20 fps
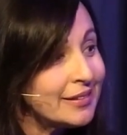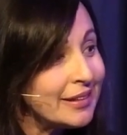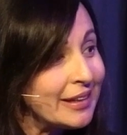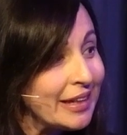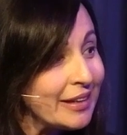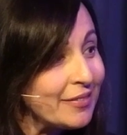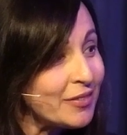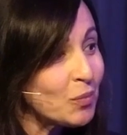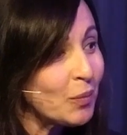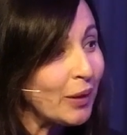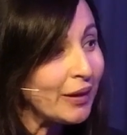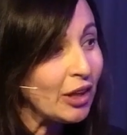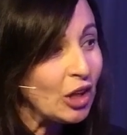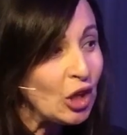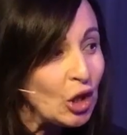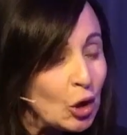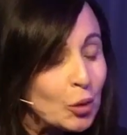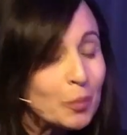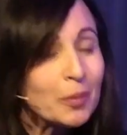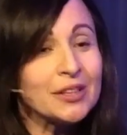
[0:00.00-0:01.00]
Even when
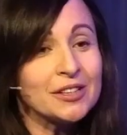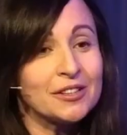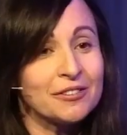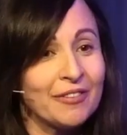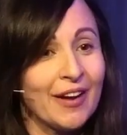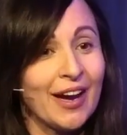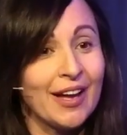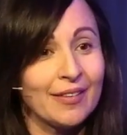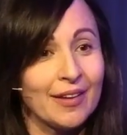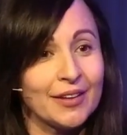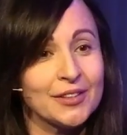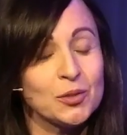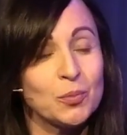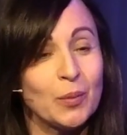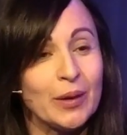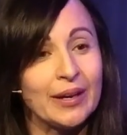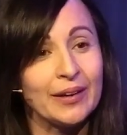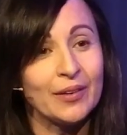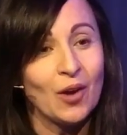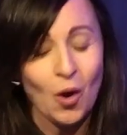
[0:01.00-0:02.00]
humans fail us, we
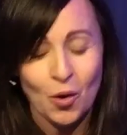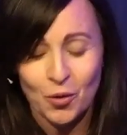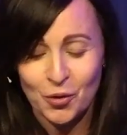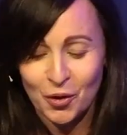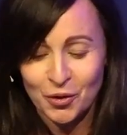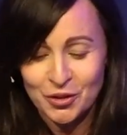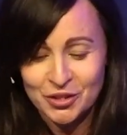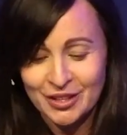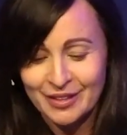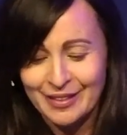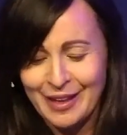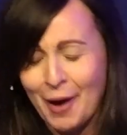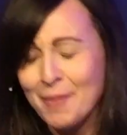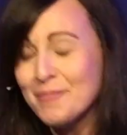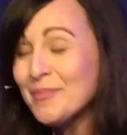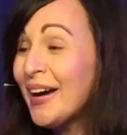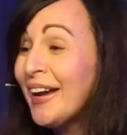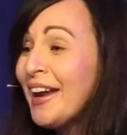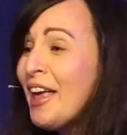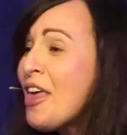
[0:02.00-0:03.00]
can hold on to that.
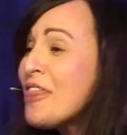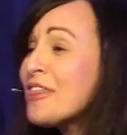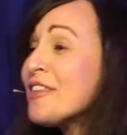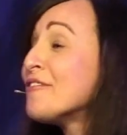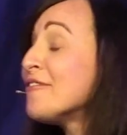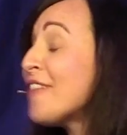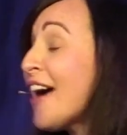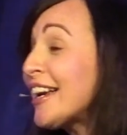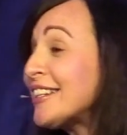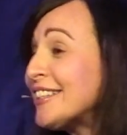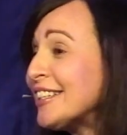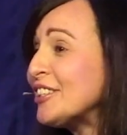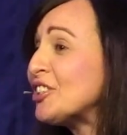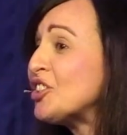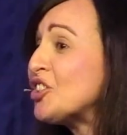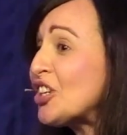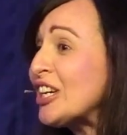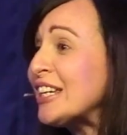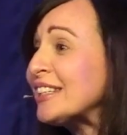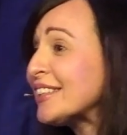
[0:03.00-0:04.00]
But the fact is,
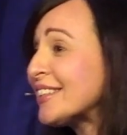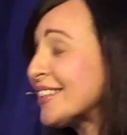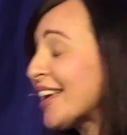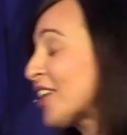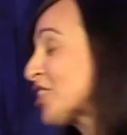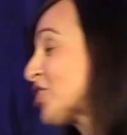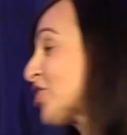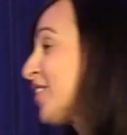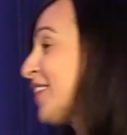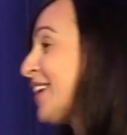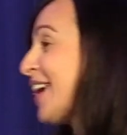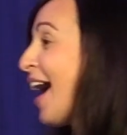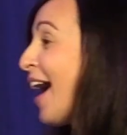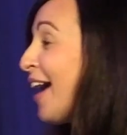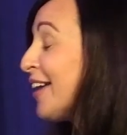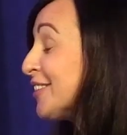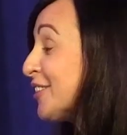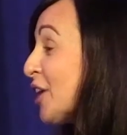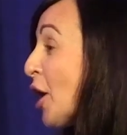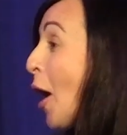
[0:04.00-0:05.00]
Jesus actually
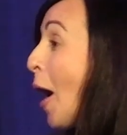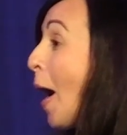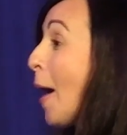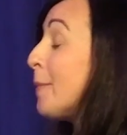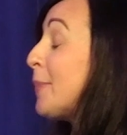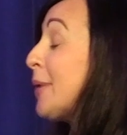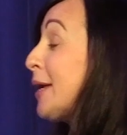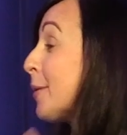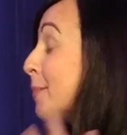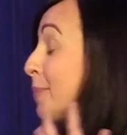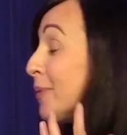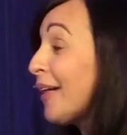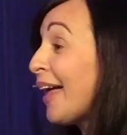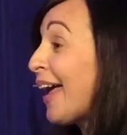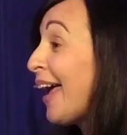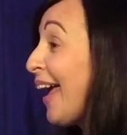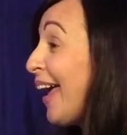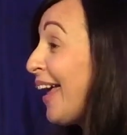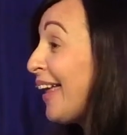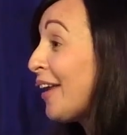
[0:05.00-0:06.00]
has a bigger
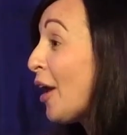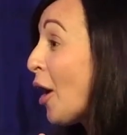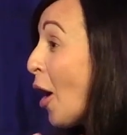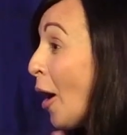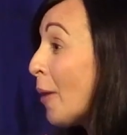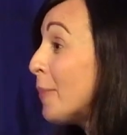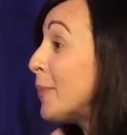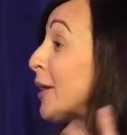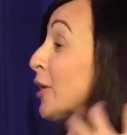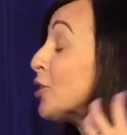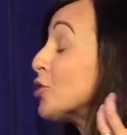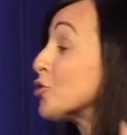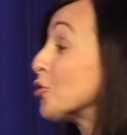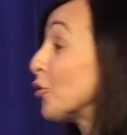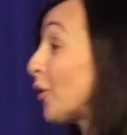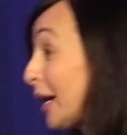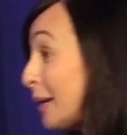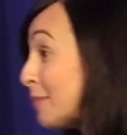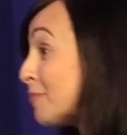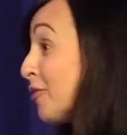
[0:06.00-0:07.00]
plan, a bigger
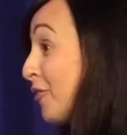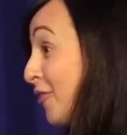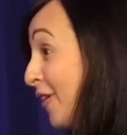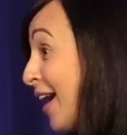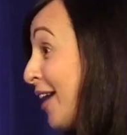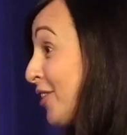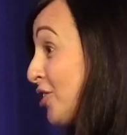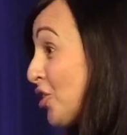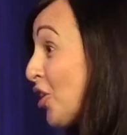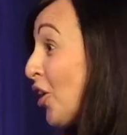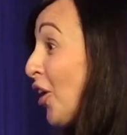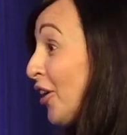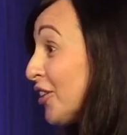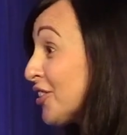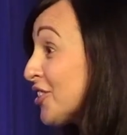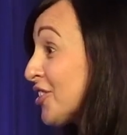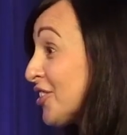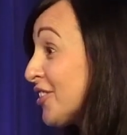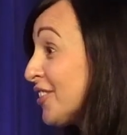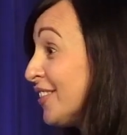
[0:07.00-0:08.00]
dream for our
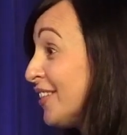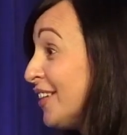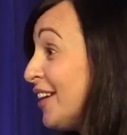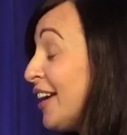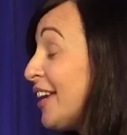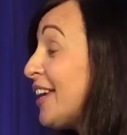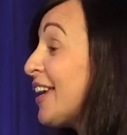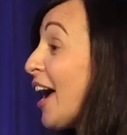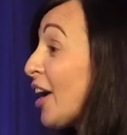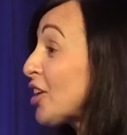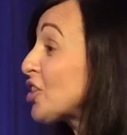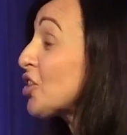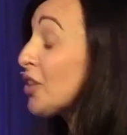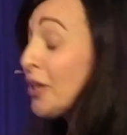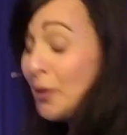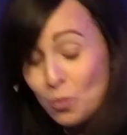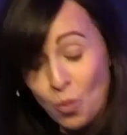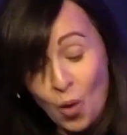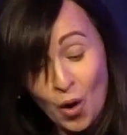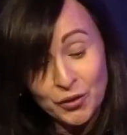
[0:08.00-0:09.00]
church. He actually
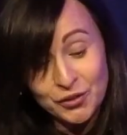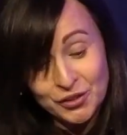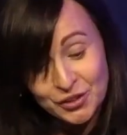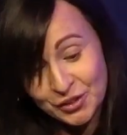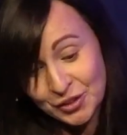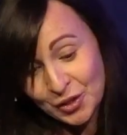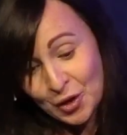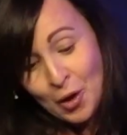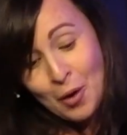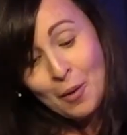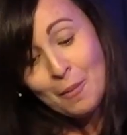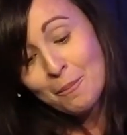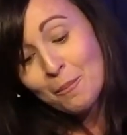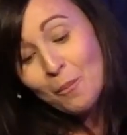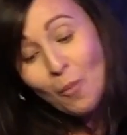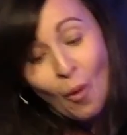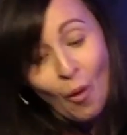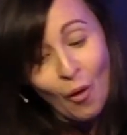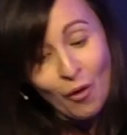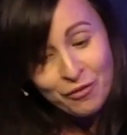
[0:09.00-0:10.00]
wants
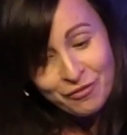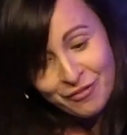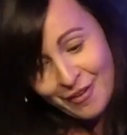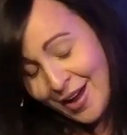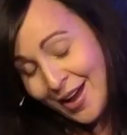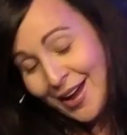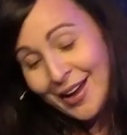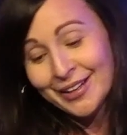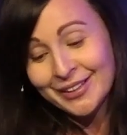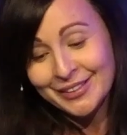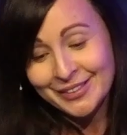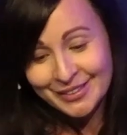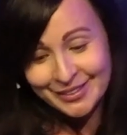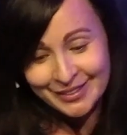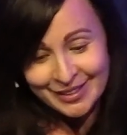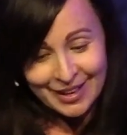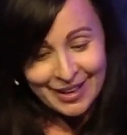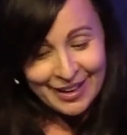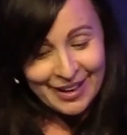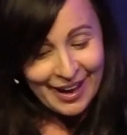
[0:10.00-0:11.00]
more for us.
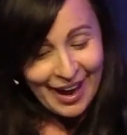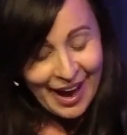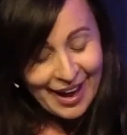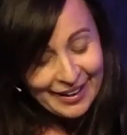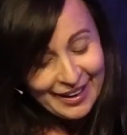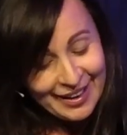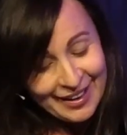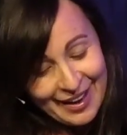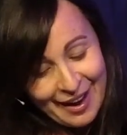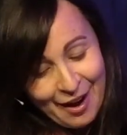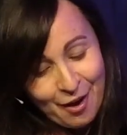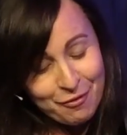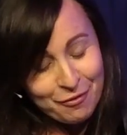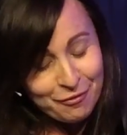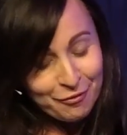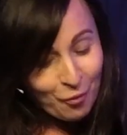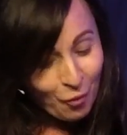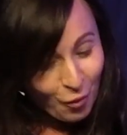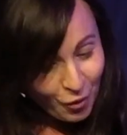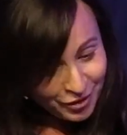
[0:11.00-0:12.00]
And in our
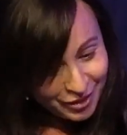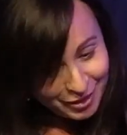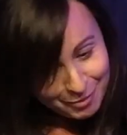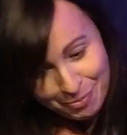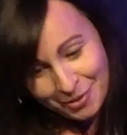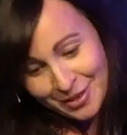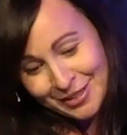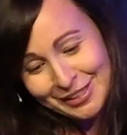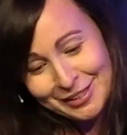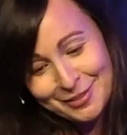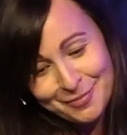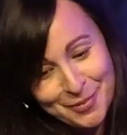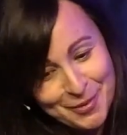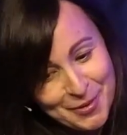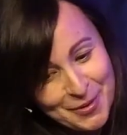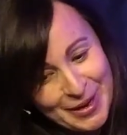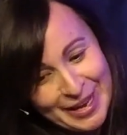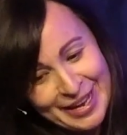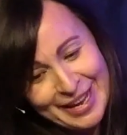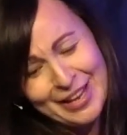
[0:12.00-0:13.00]
fourth
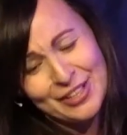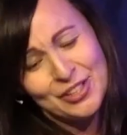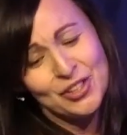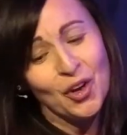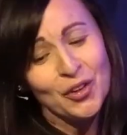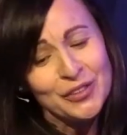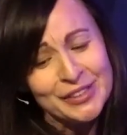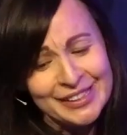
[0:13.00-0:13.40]
principle here, John